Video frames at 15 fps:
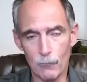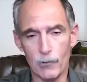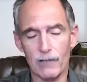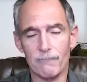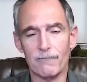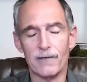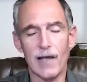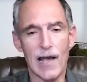We
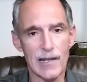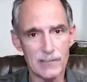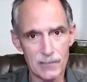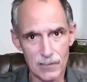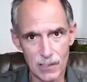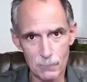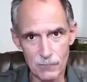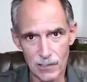have got to
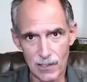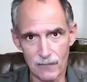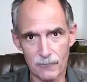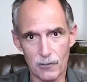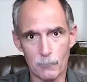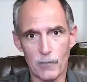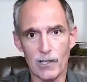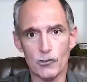come together
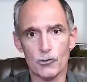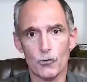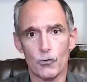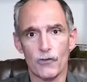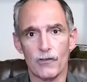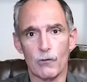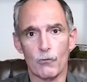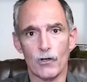and make sure
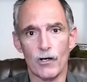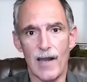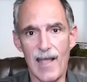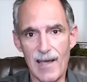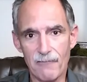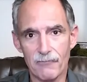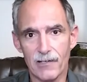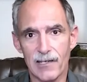that we're
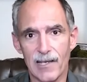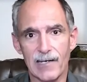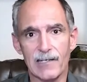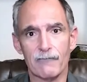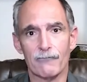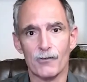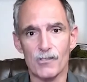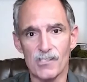
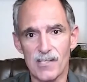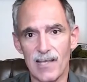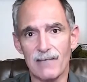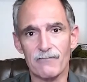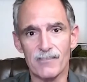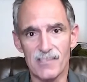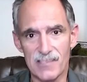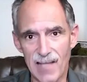advocating for
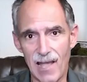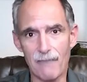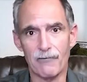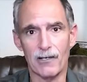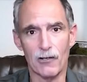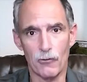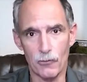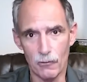safe
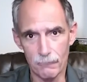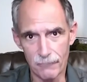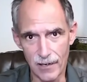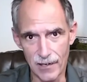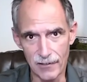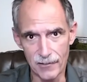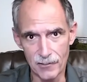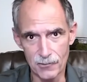staffing on our
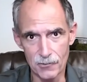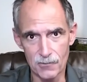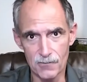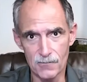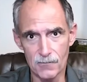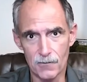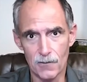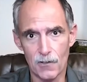fire
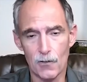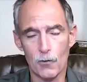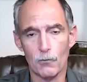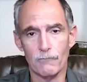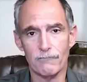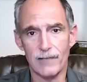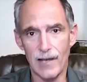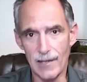engines.
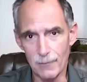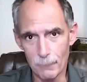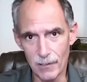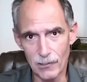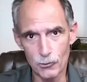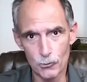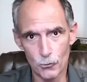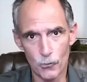We've got to
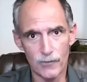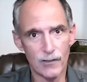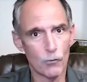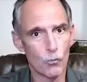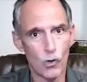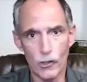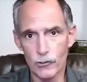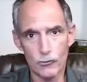make sure that
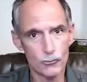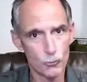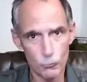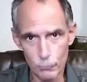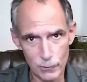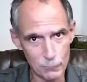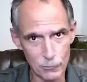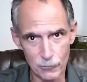one or two
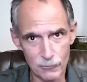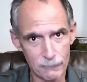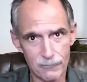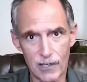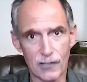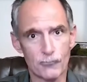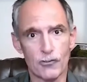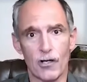people in the
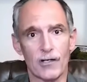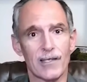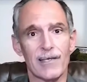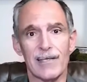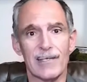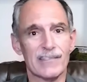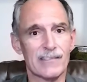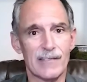fire truck
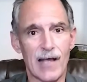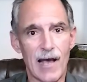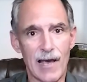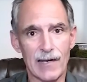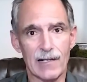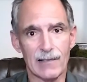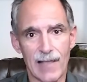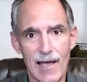is
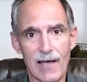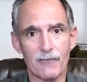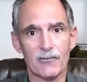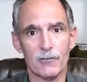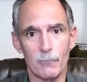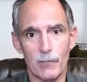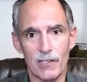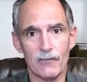not allowed to
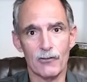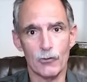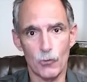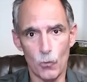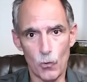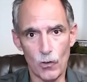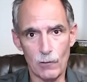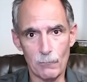be the
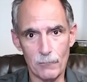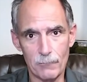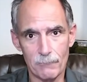norm.